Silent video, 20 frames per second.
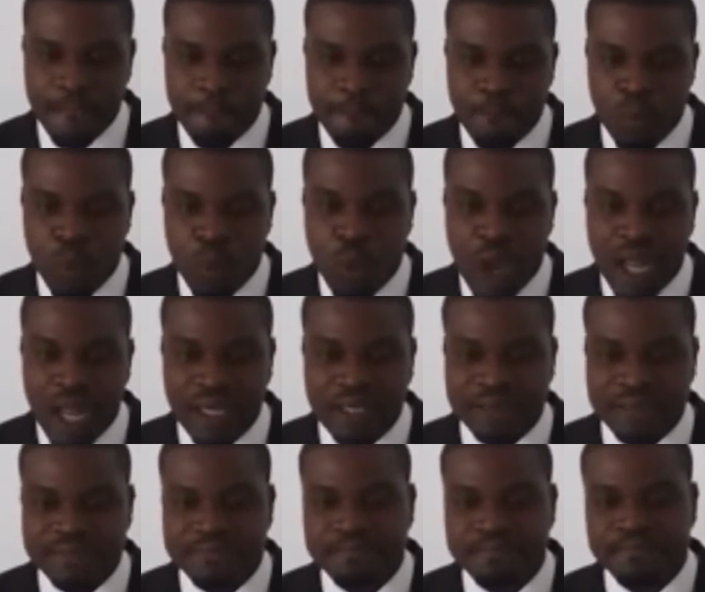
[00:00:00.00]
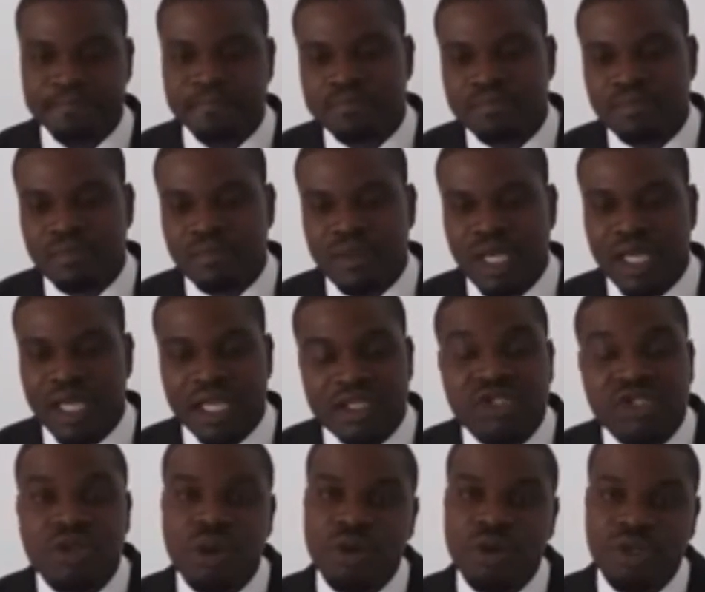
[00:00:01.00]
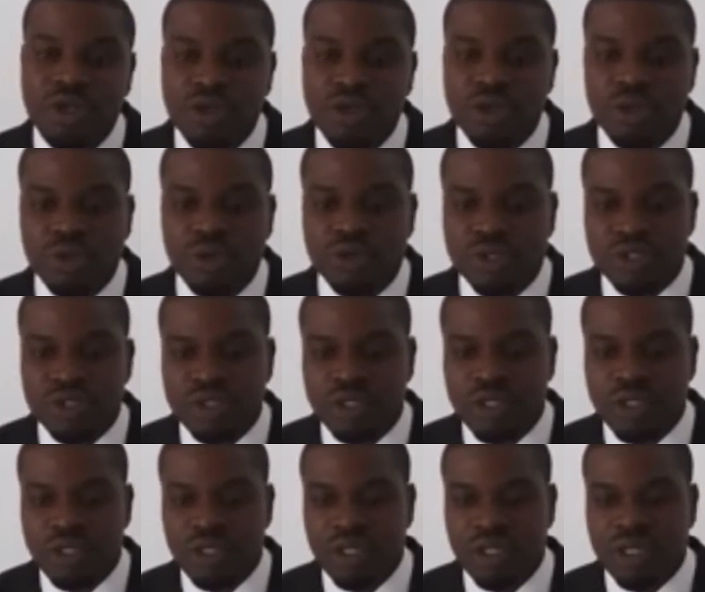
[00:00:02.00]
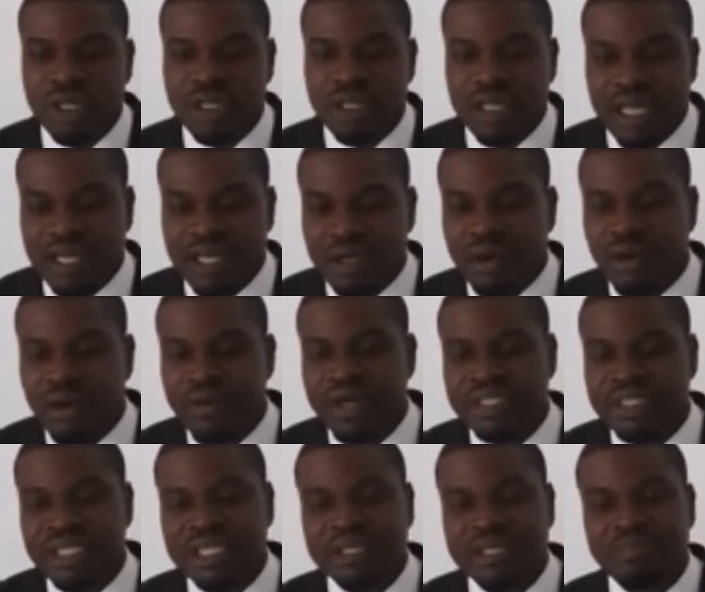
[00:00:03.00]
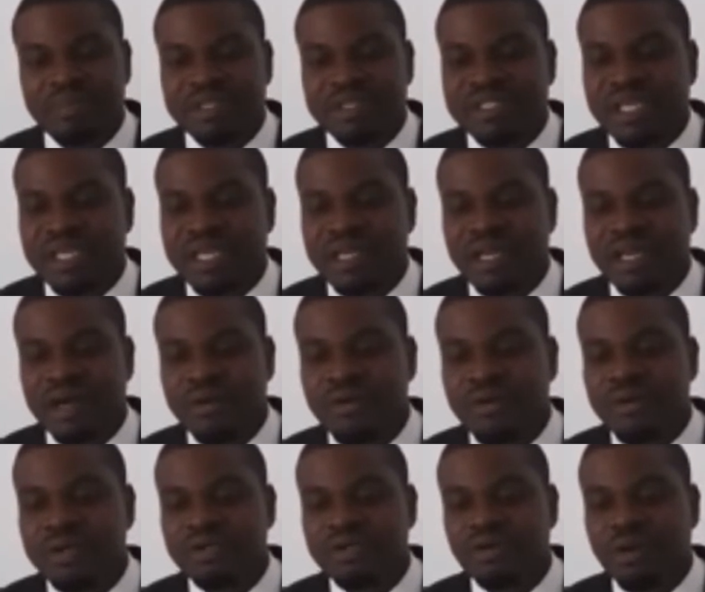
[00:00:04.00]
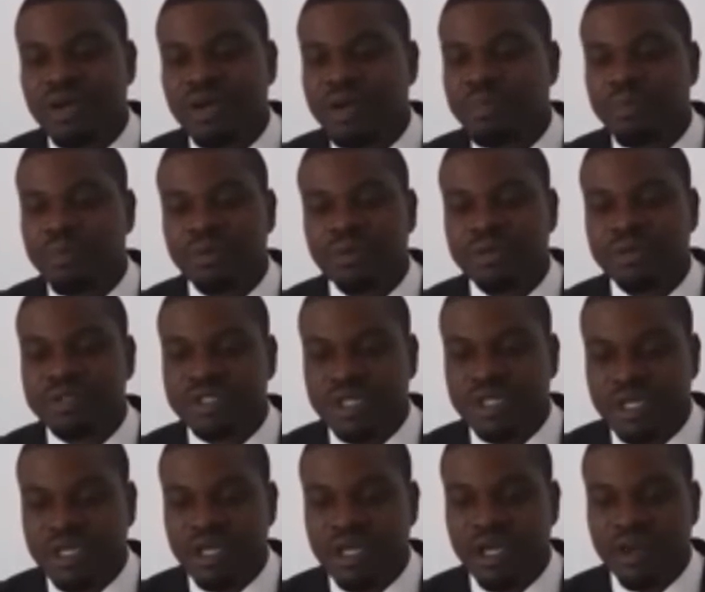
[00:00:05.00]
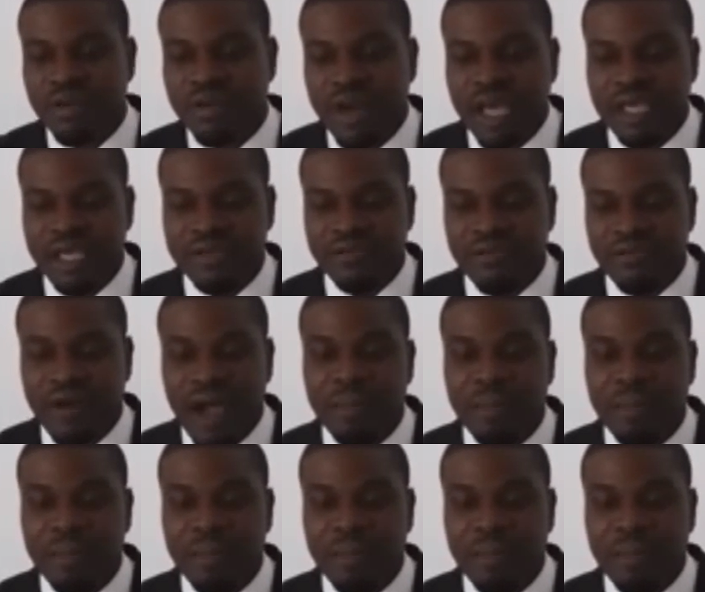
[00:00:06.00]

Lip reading: 1. It is no news that the current 30% accruing to oil producing area is far